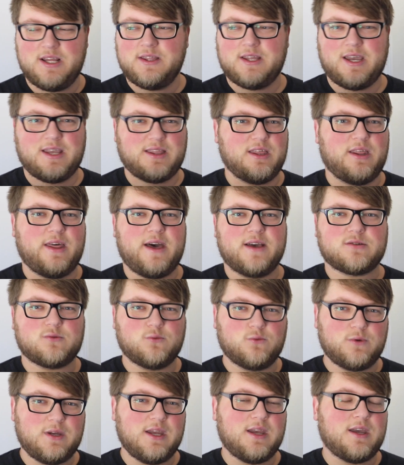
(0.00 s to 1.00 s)
in like the
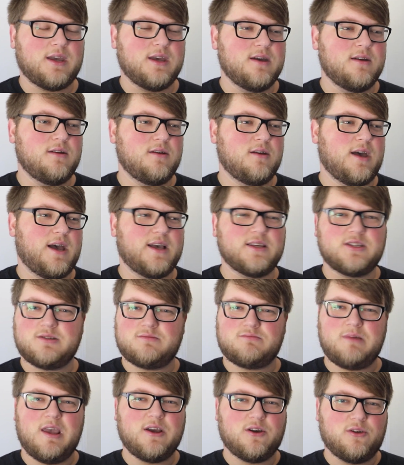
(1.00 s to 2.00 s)
last week
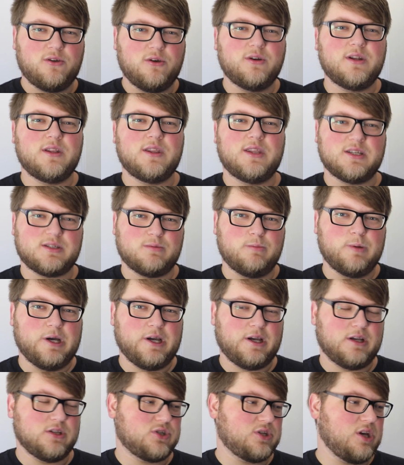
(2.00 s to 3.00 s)
has included this book.